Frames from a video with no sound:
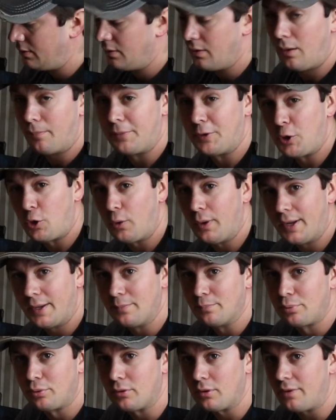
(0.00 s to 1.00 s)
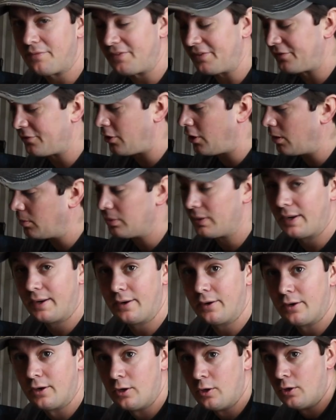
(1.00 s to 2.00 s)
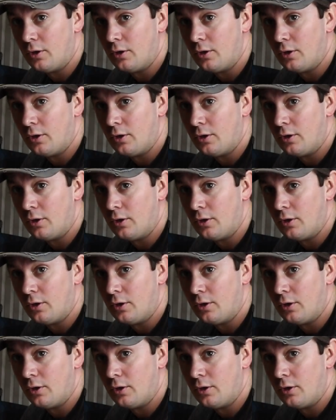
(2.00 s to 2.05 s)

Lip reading: I'm going to go ahead and pull off this carburetor.